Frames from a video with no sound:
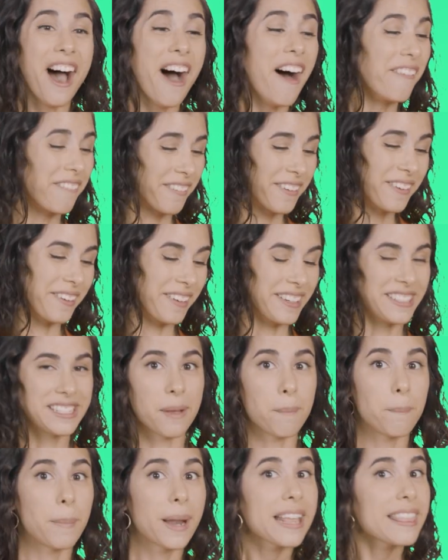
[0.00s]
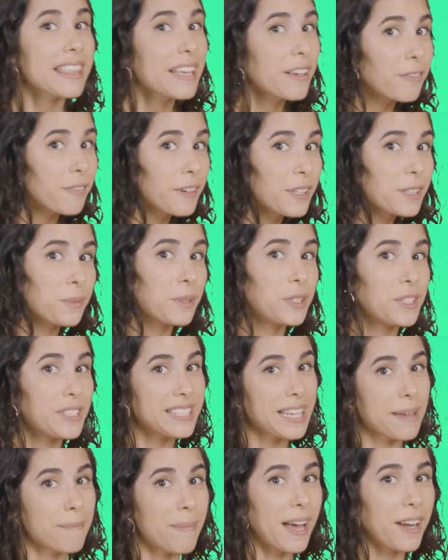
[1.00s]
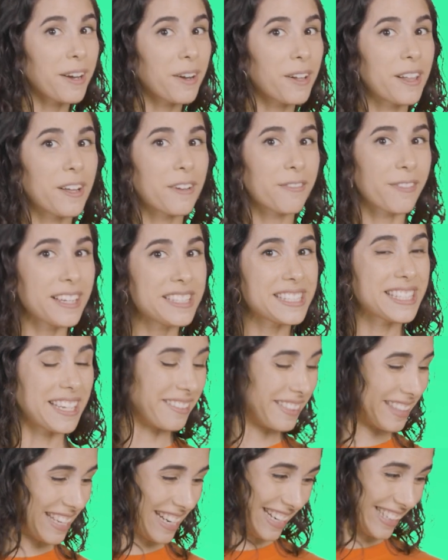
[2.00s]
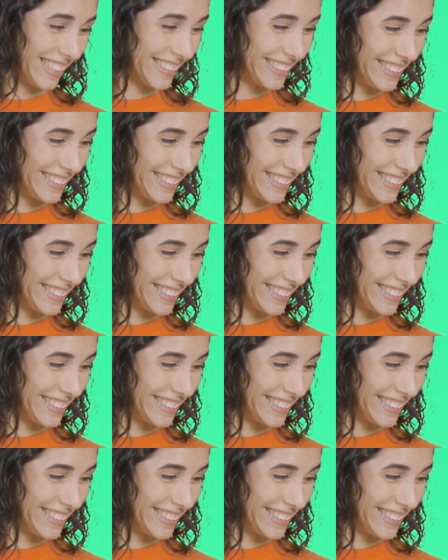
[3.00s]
Of course, but I think first we should say bye to all our friends out there.